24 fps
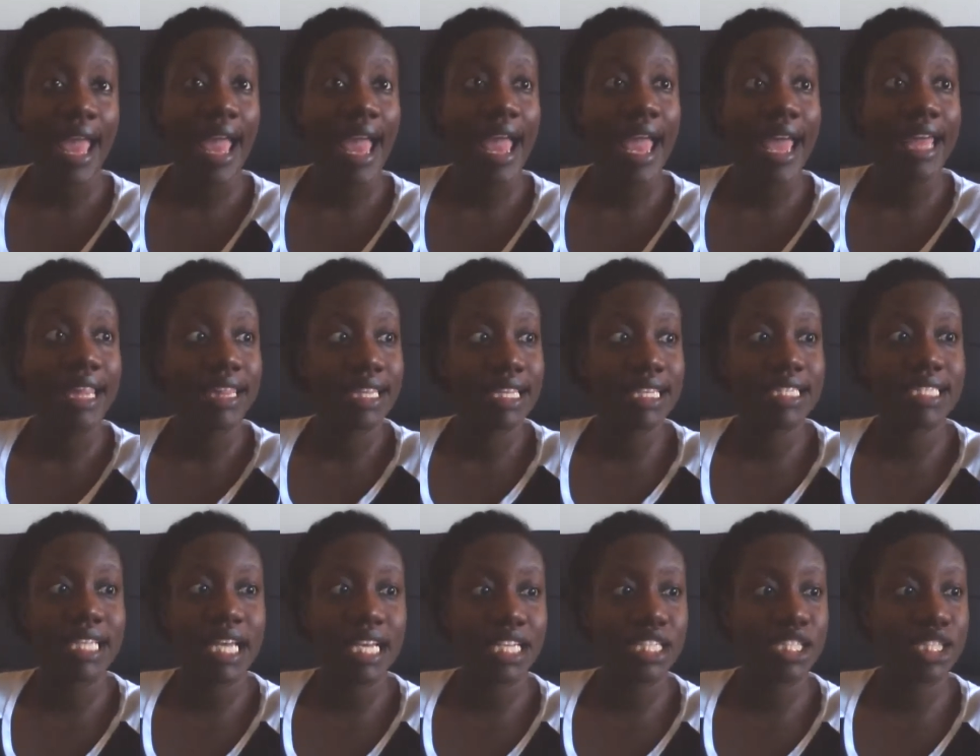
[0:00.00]
And
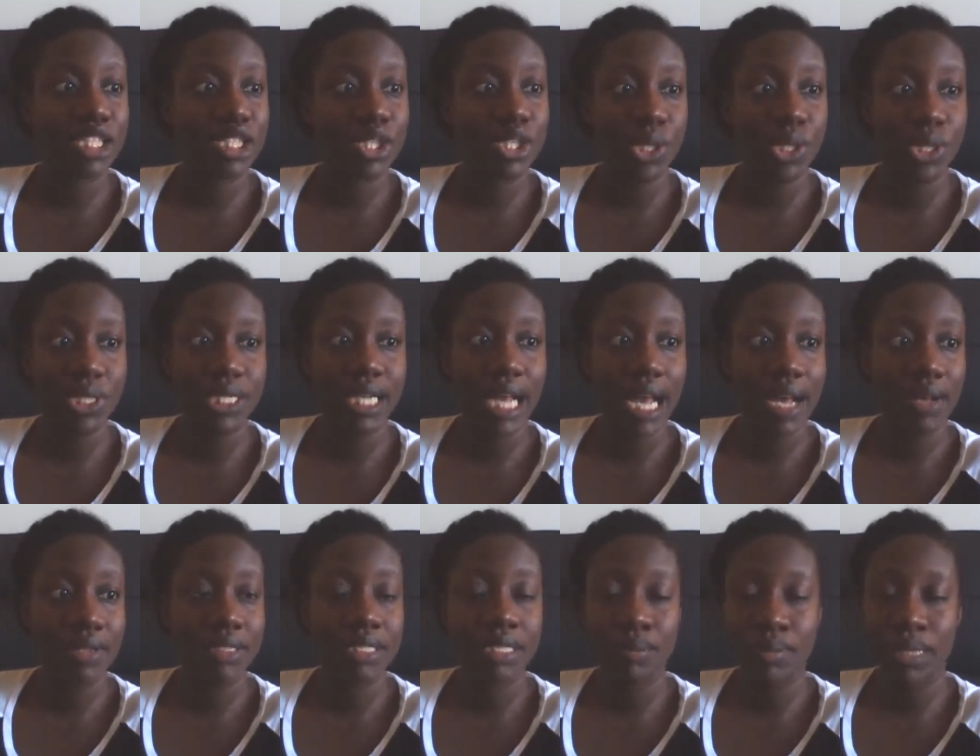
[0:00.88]
this has turned
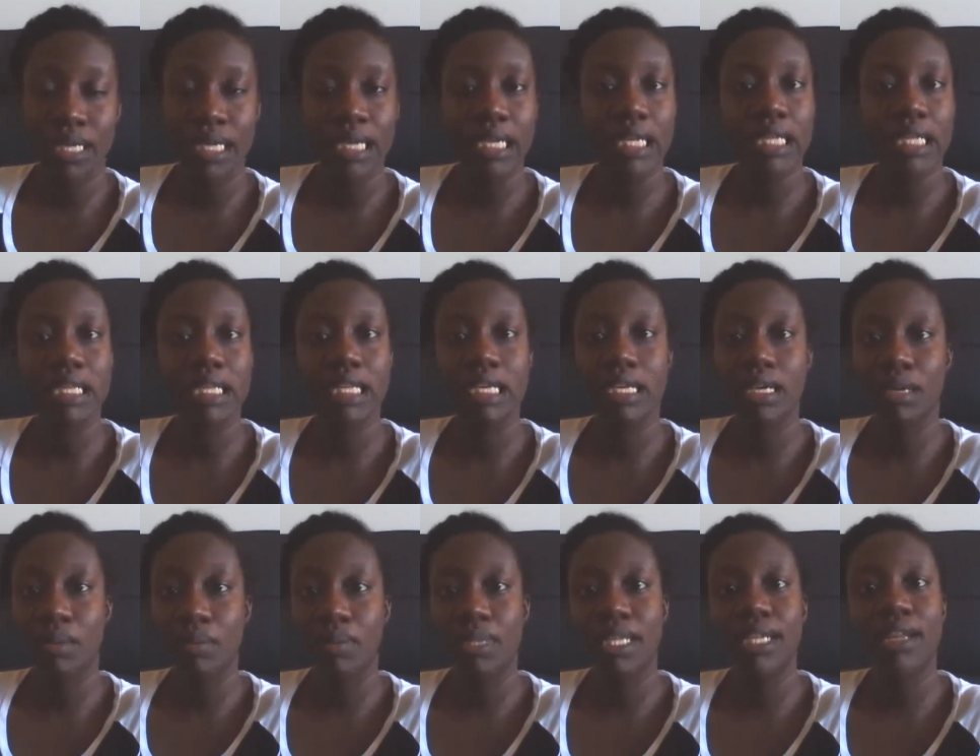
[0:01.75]
out to be the
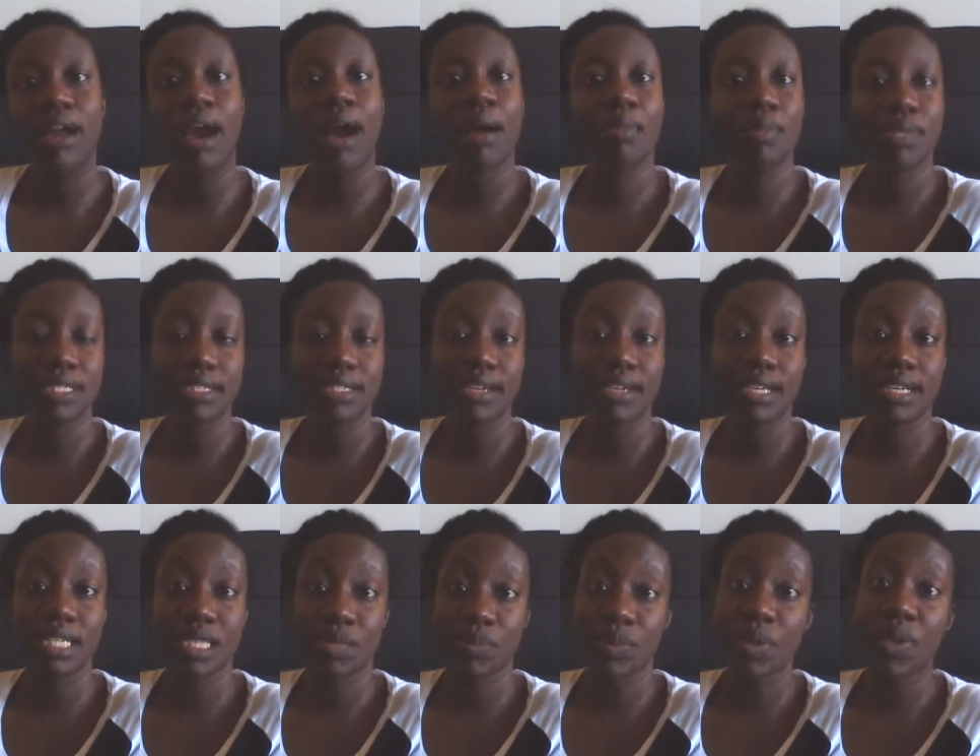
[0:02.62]
complete opposite
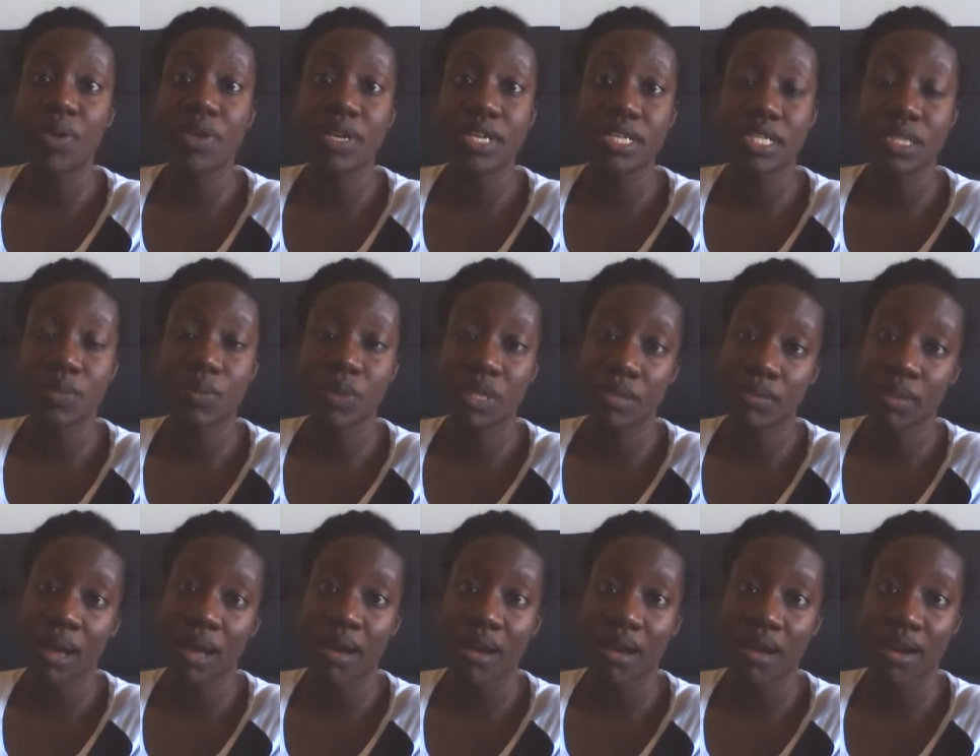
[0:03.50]
experience with
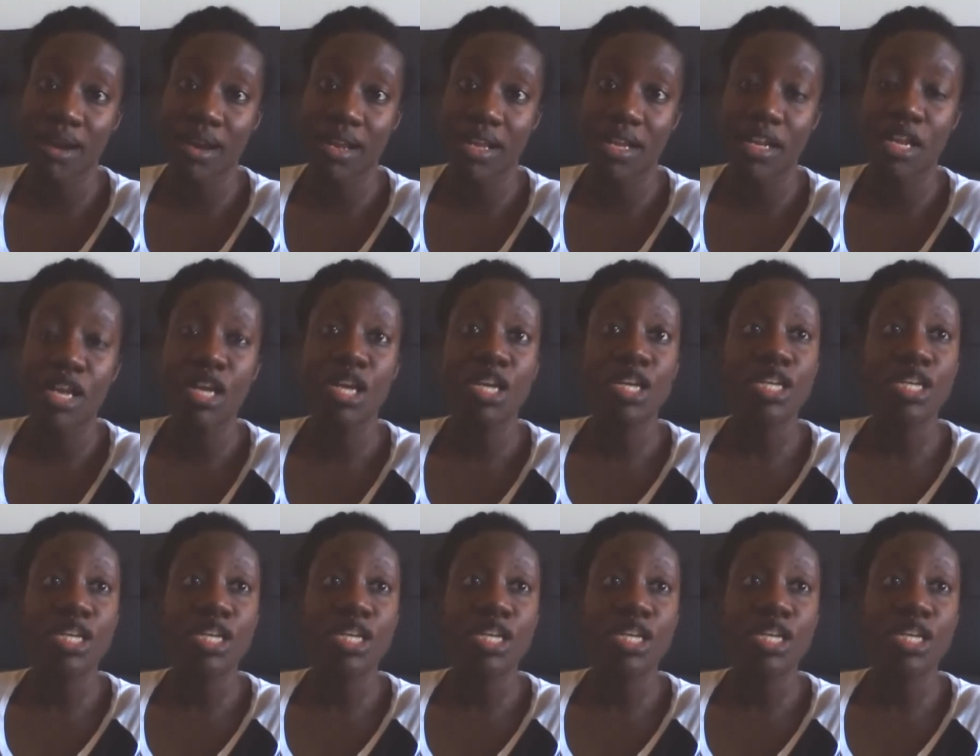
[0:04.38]
my RN.